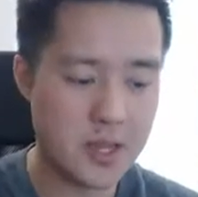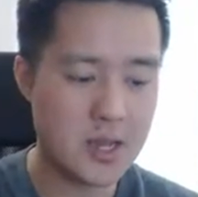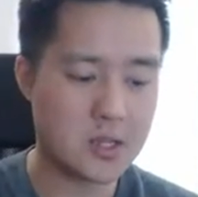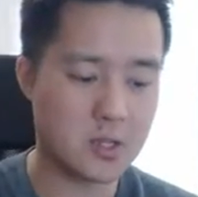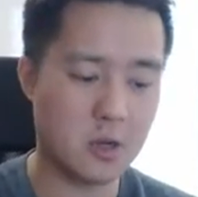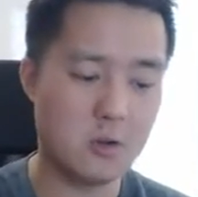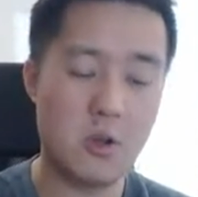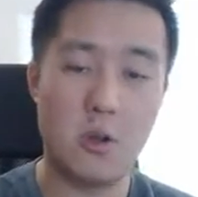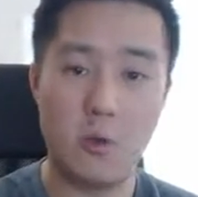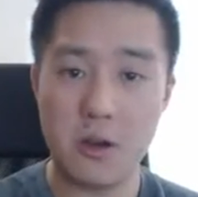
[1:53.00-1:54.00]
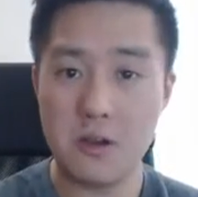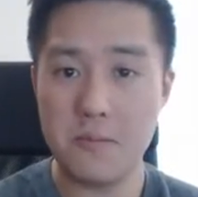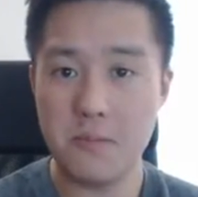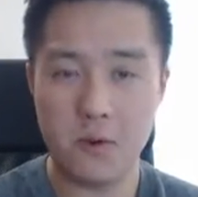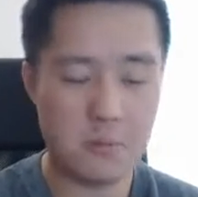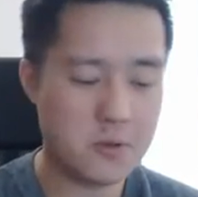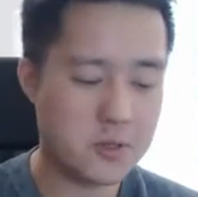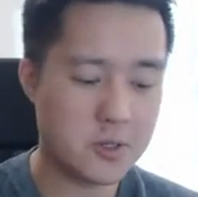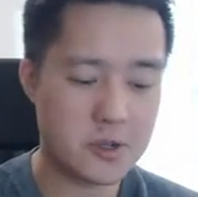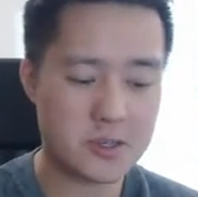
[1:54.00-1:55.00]
So welcome, hope you
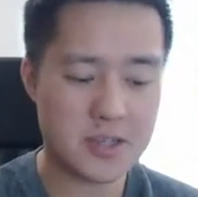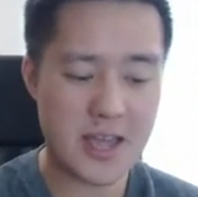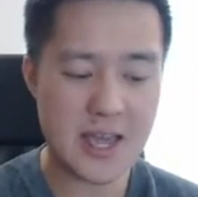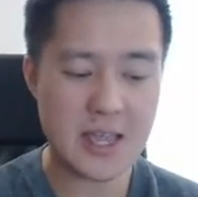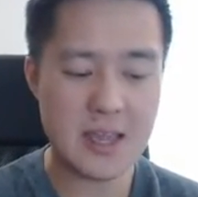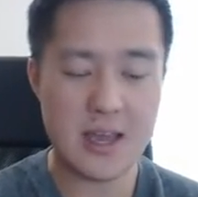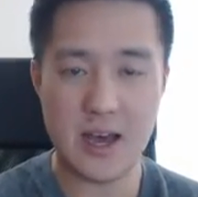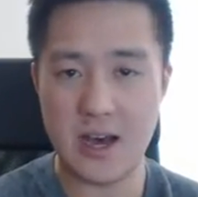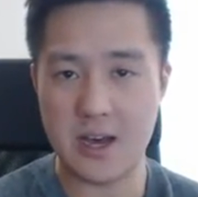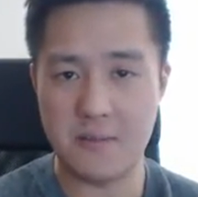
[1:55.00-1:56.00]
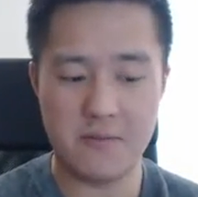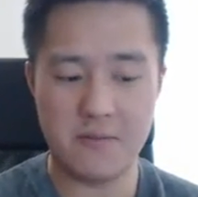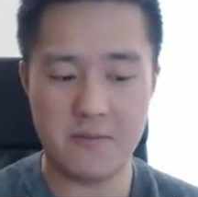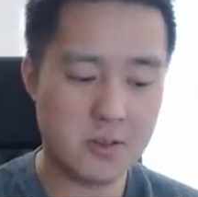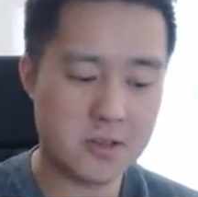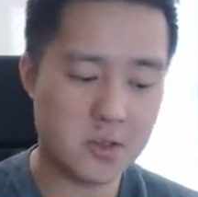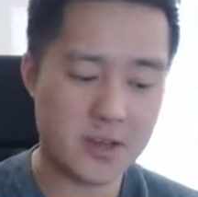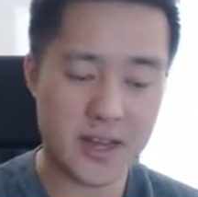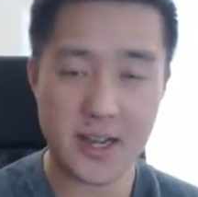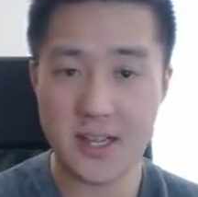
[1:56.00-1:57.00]
enjoy your stay. Um, if you do enjoy
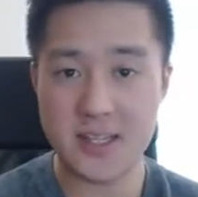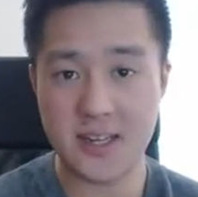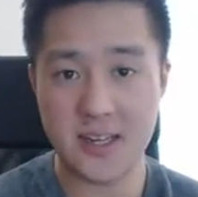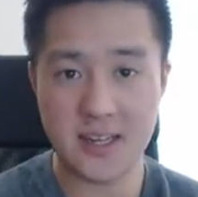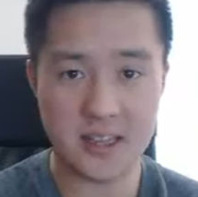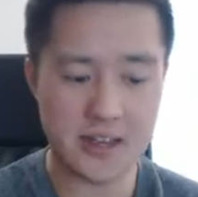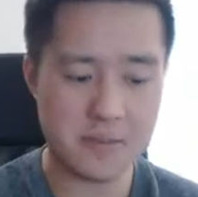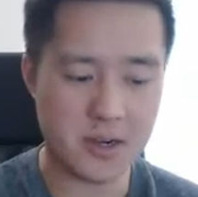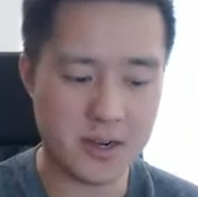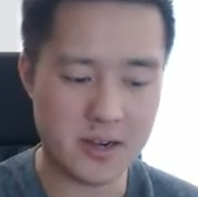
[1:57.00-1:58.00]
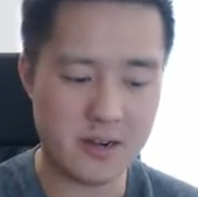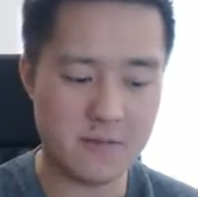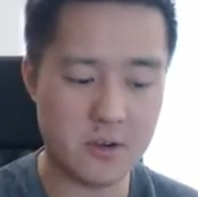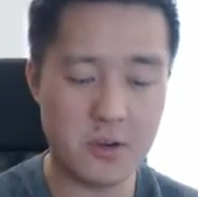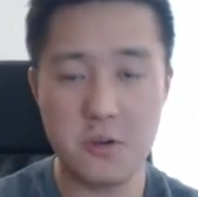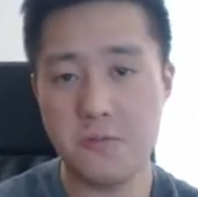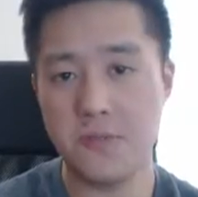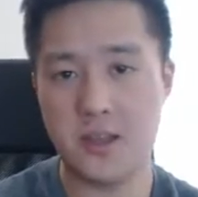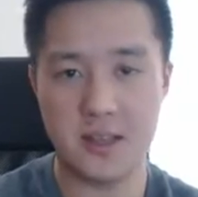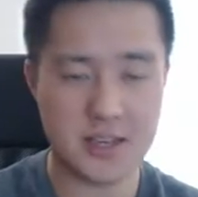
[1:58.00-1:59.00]
that content, hit that like button, and if you're new,
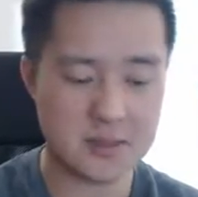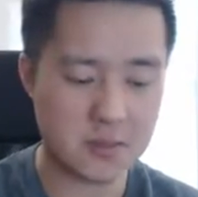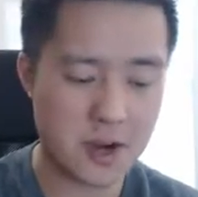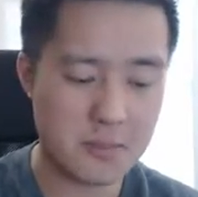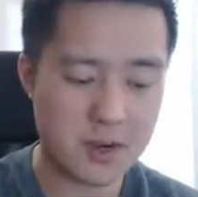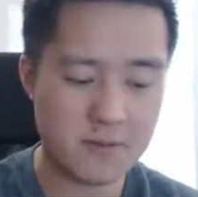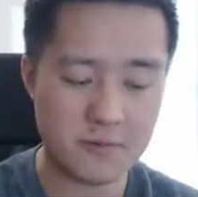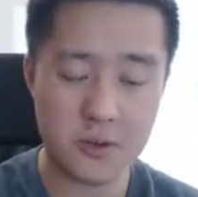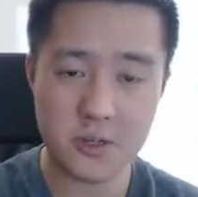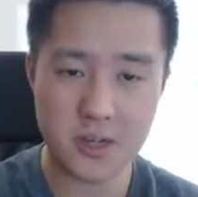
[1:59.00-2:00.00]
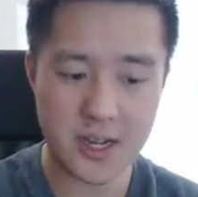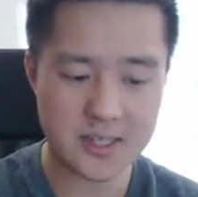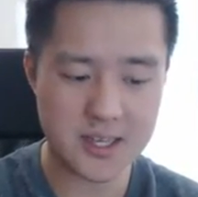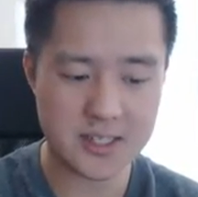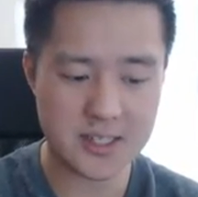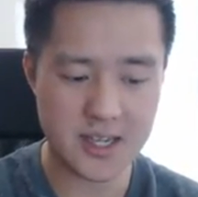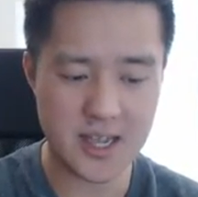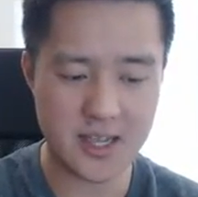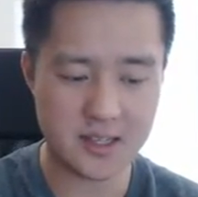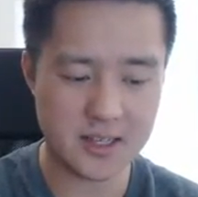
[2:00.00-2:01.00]
hit that subscribe button for future content,
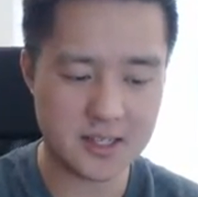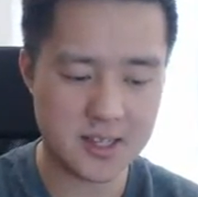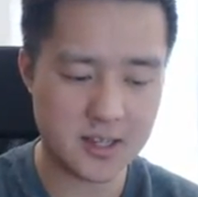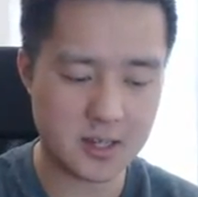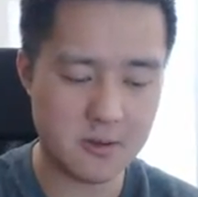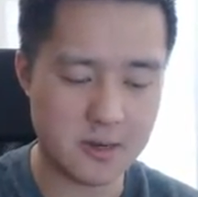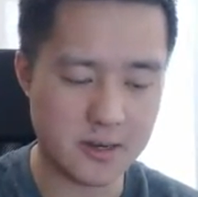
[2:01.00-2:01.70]
and let's get going.